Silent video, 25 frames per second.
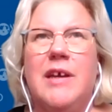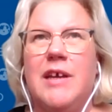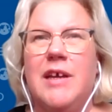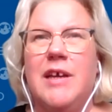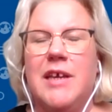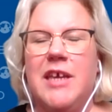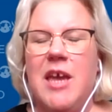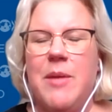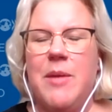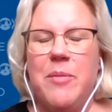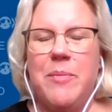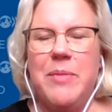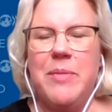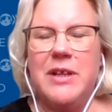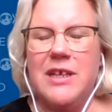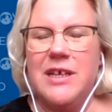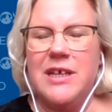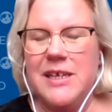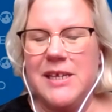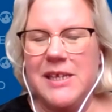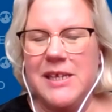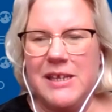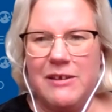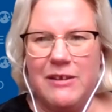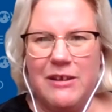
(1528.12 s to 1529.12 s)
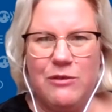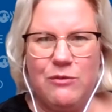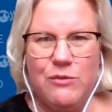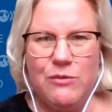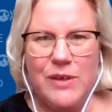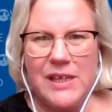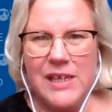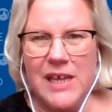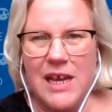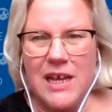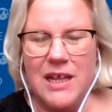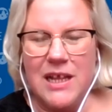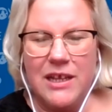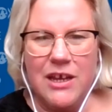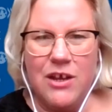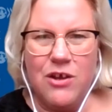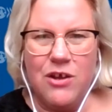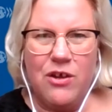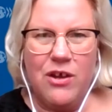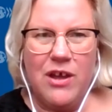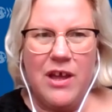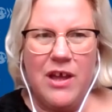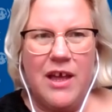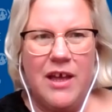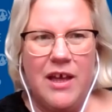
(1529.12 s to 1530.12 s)
capabilities in
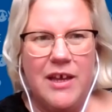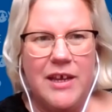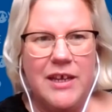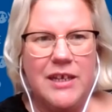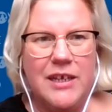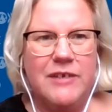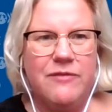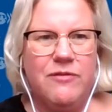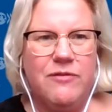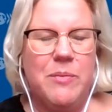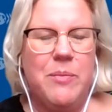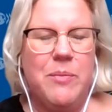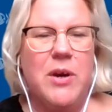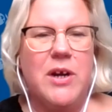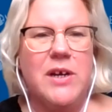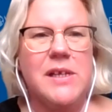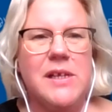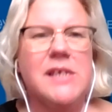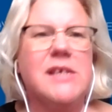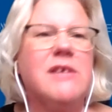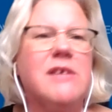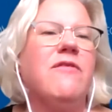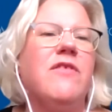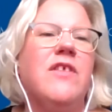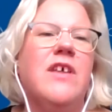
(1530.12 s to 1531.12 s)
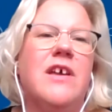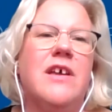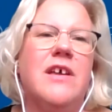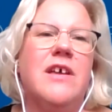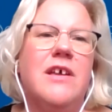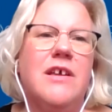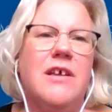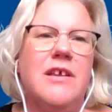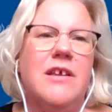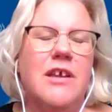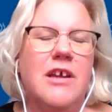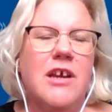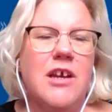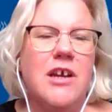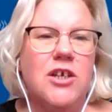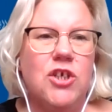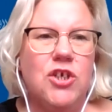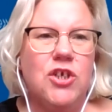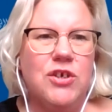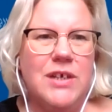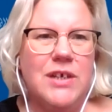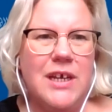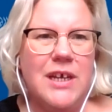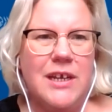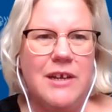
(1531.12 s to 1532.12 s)
recycling in different parts of the
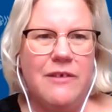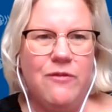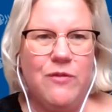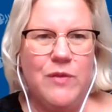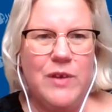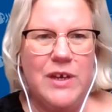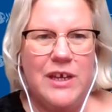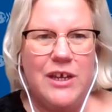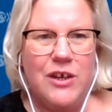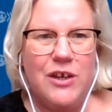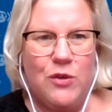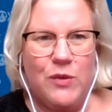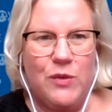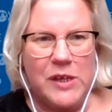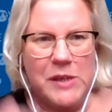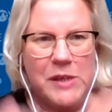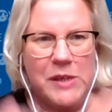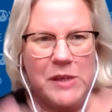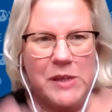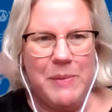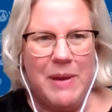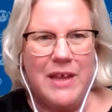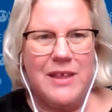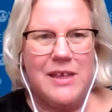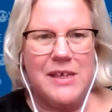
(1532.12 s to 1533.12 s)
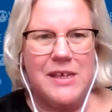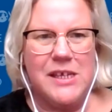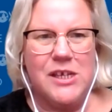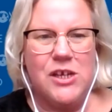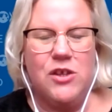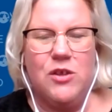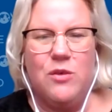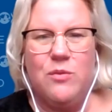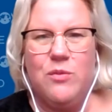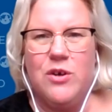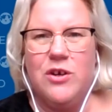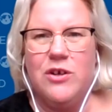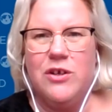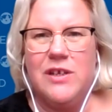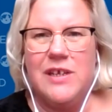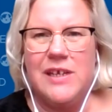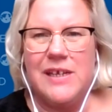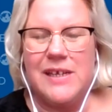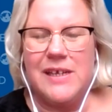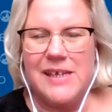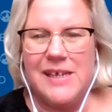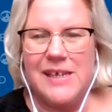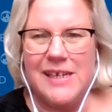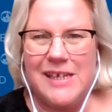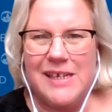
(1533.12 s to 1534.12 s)
country, and if we expand this to the world,
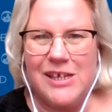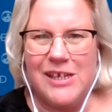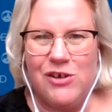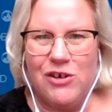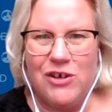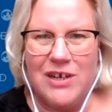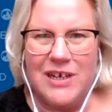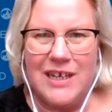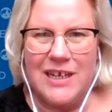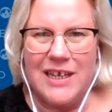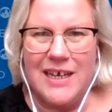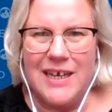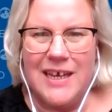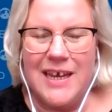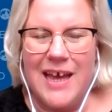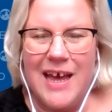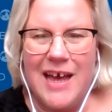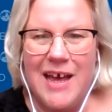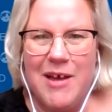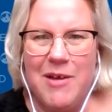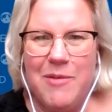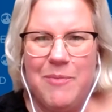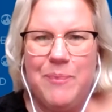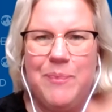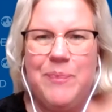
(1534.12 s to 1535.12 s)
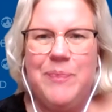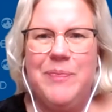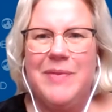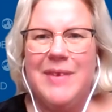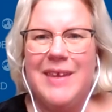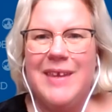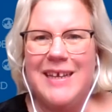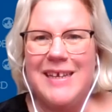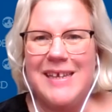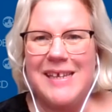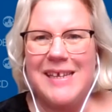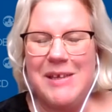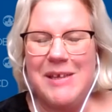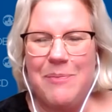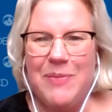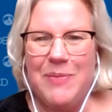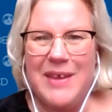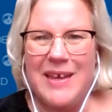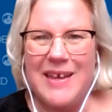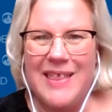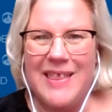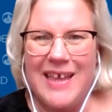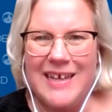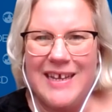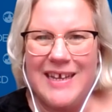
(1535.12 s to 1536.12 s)
it's certainly it's
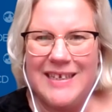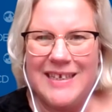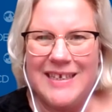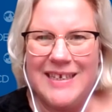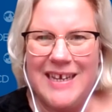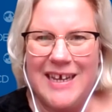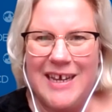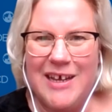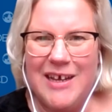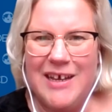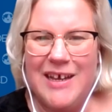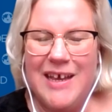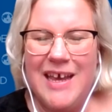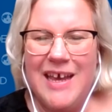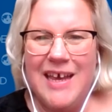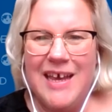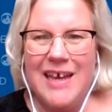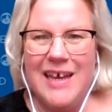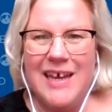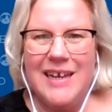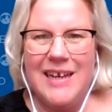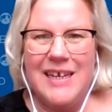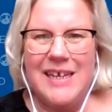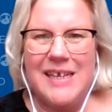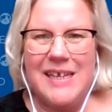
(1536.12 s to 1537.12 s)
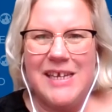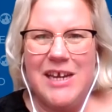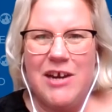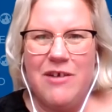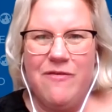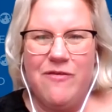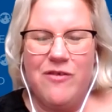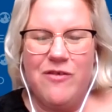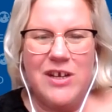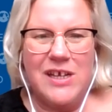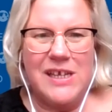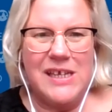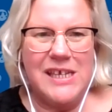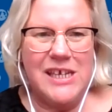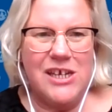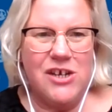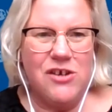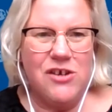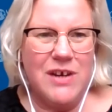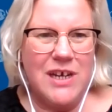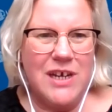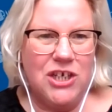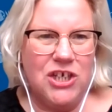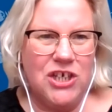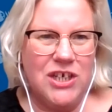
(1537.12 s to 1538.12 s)
something that needs careful
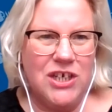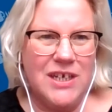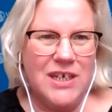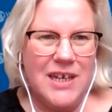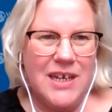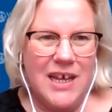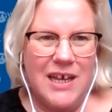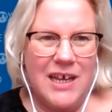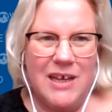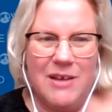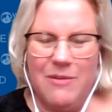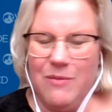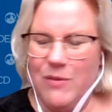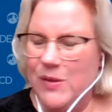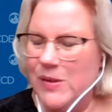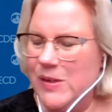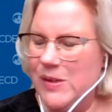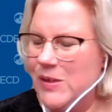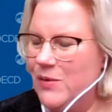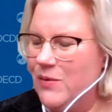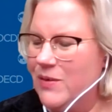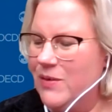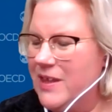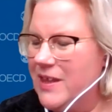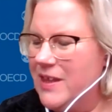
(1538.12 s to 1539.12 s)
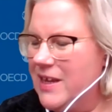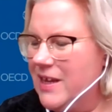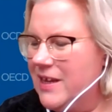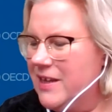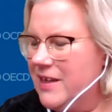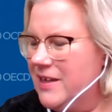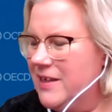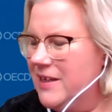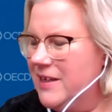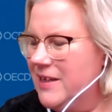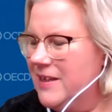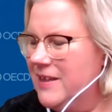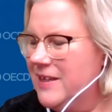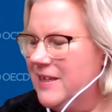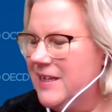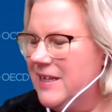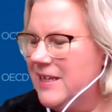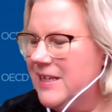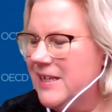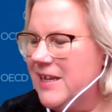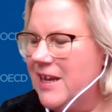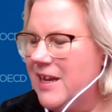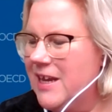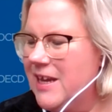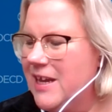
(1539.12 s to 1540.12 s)
consideration also in the
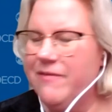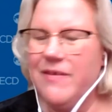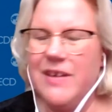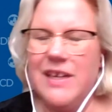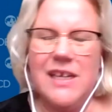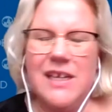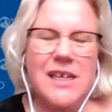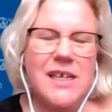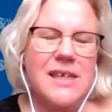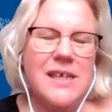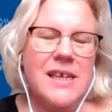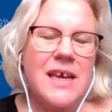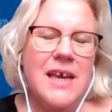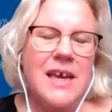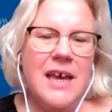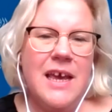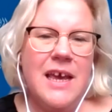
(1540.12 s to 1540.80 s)
design phase.